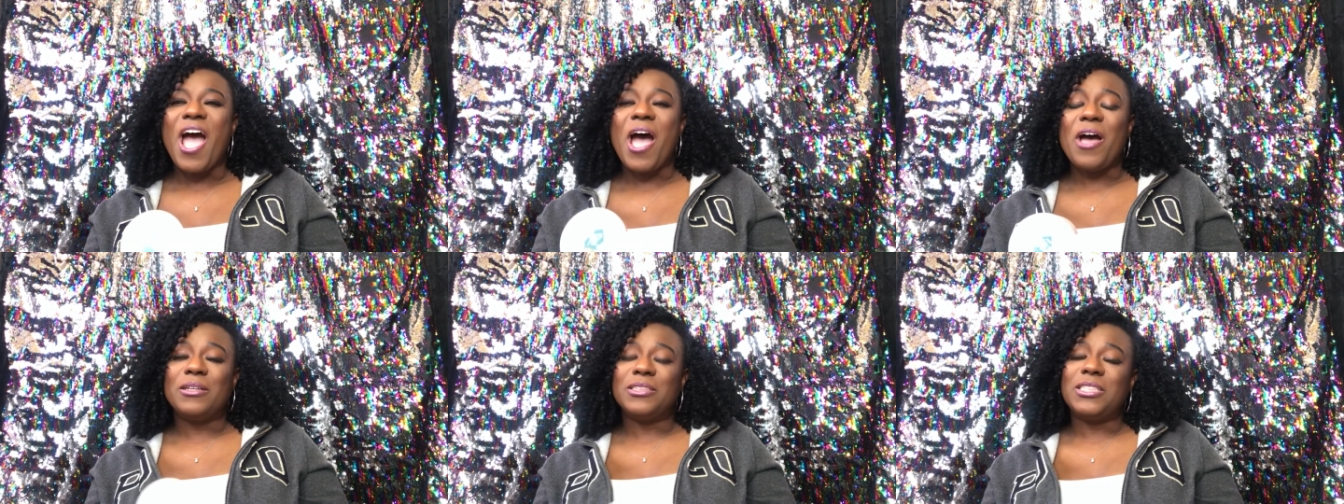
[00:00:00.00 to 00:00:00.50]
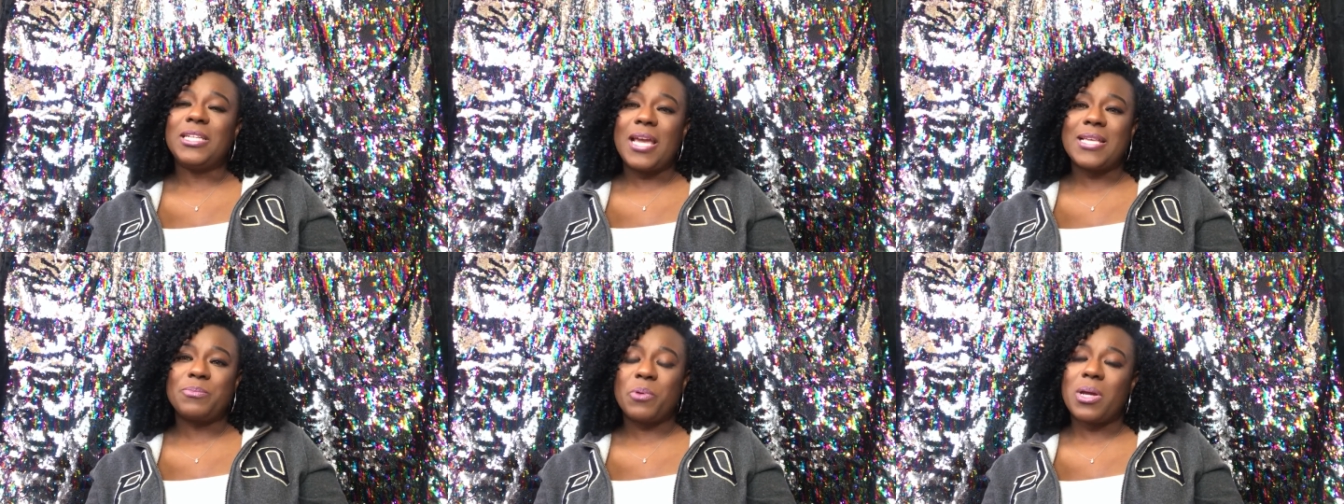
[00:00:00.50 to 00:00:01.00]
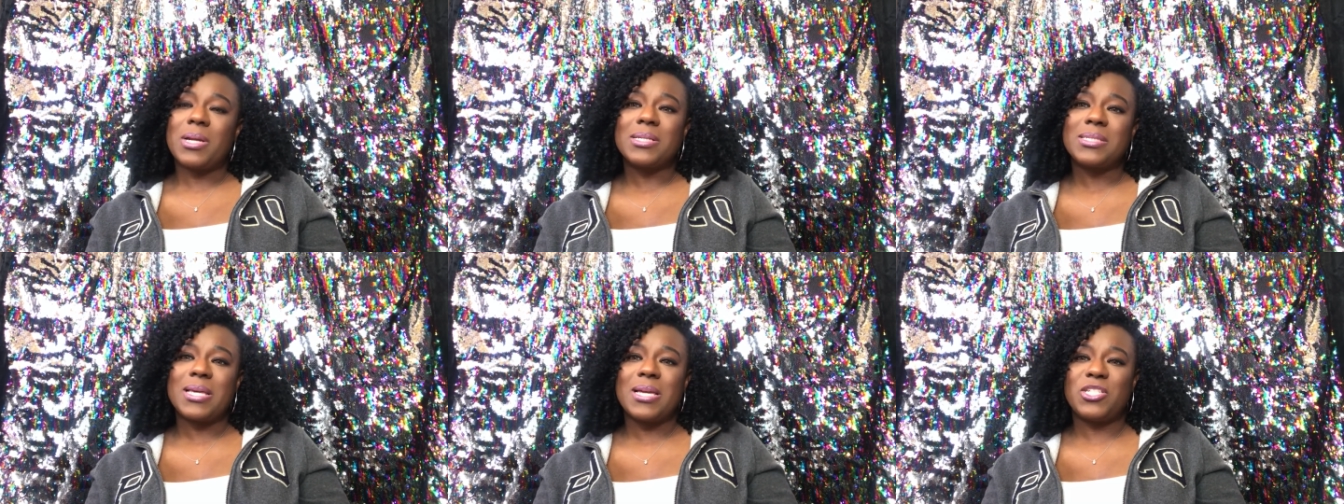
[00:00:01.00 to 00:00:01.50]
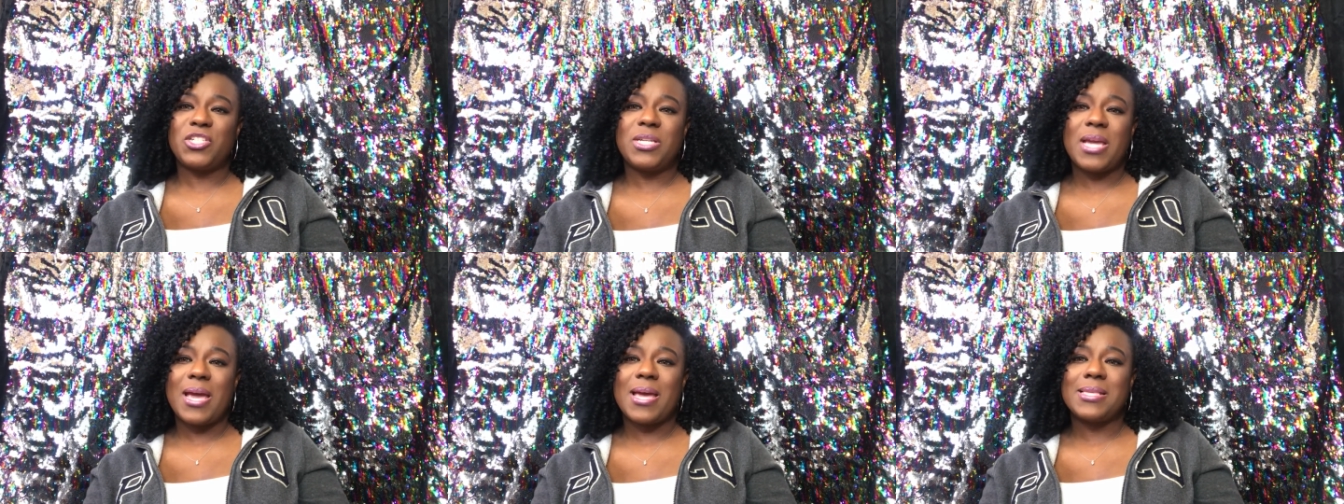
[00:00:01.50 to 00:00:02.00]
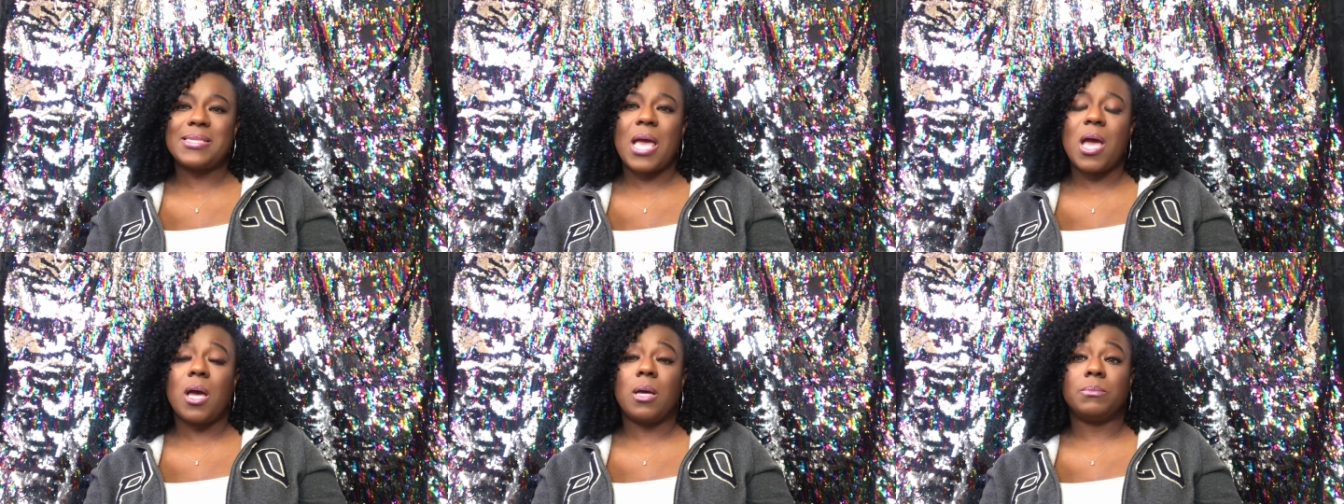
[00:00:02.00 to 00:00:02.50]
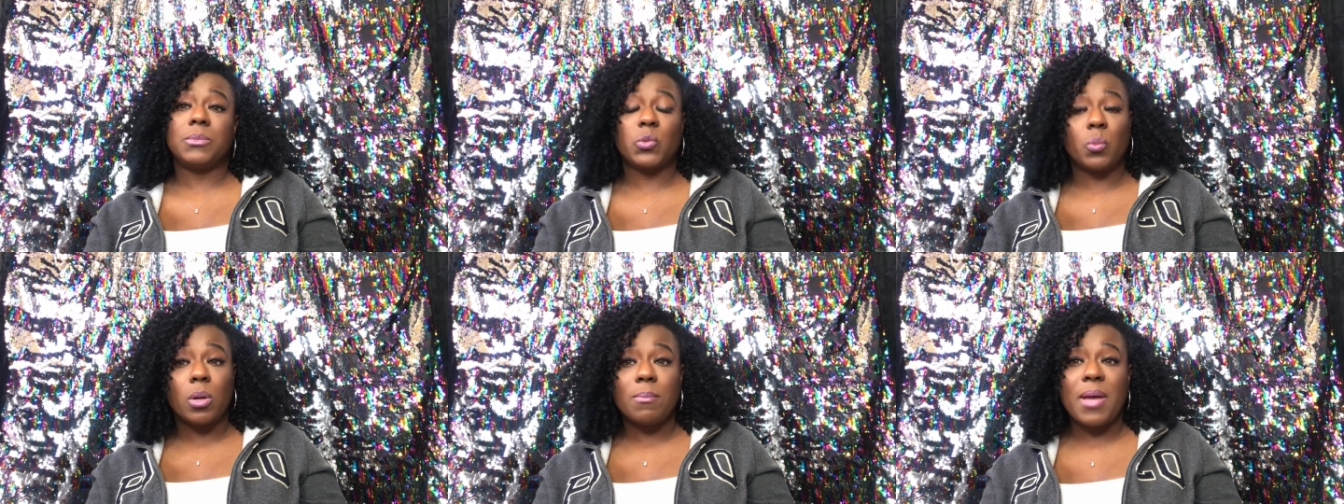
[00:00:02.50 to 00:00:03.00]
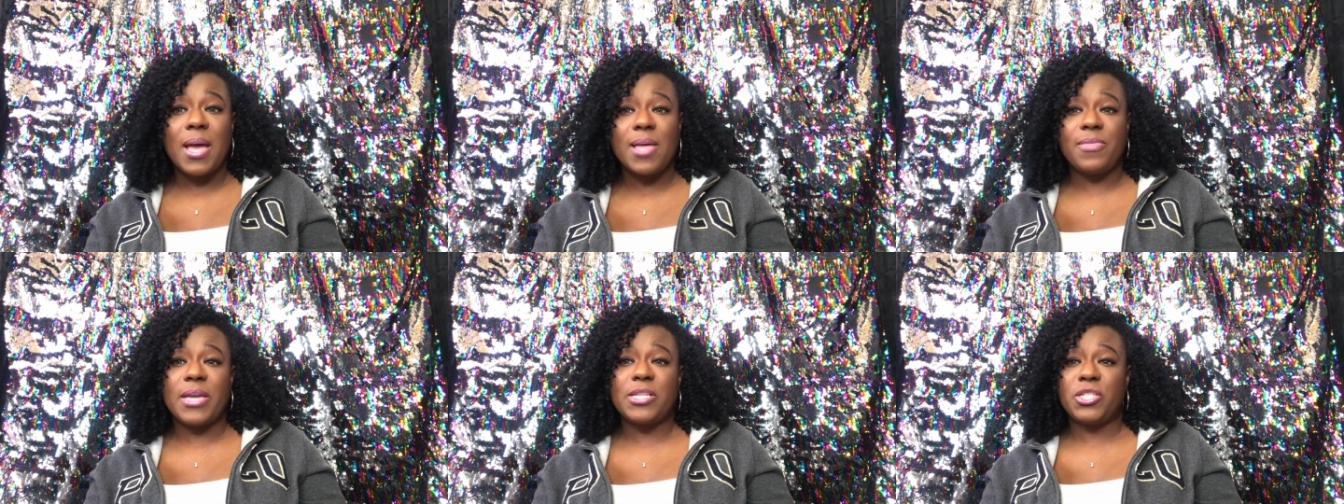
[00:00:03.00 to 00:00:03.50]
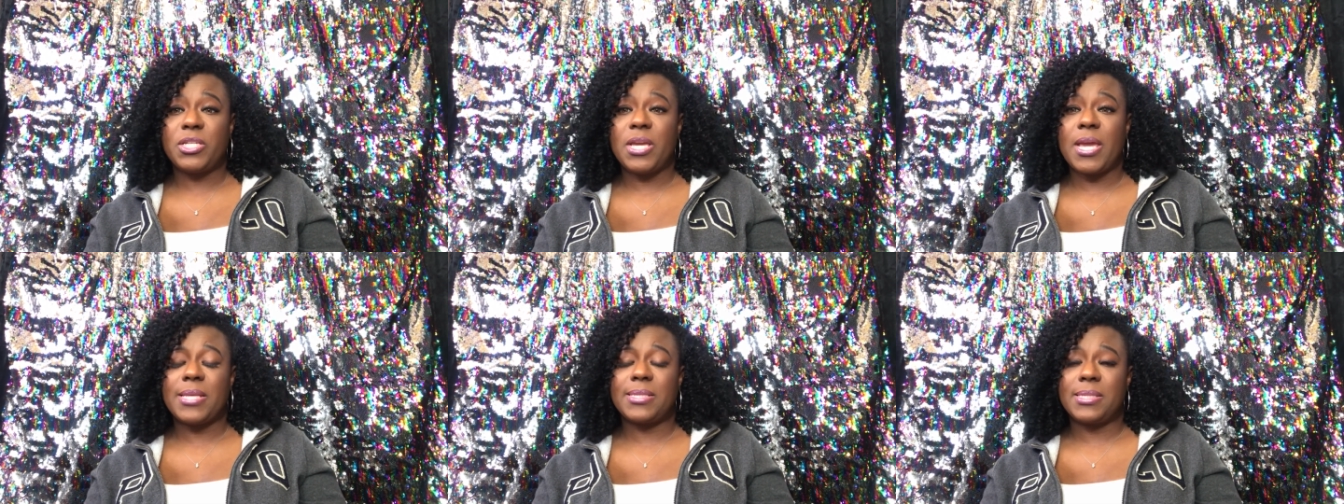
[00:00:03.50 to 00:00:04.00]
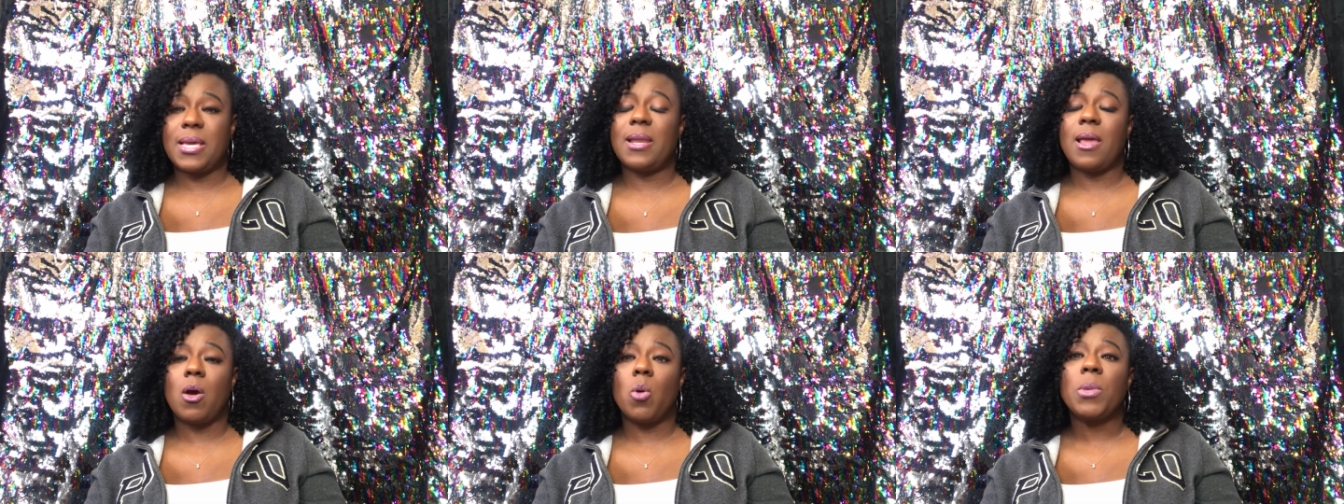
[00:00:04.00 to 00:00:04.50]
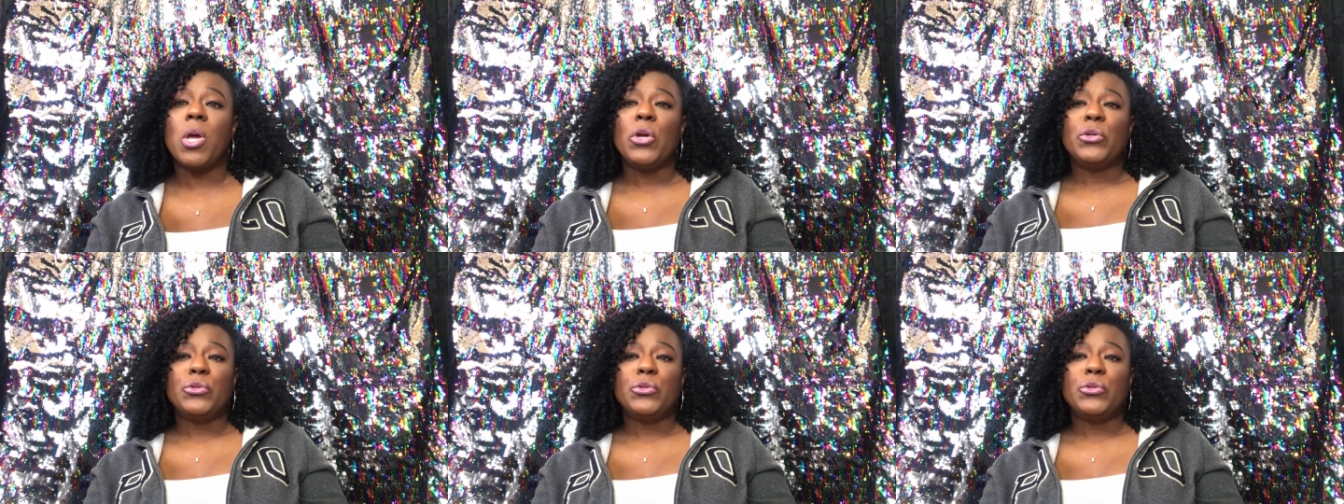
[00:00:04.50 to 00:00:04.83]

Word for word: uh, she has products that she has um, sworn by that she said help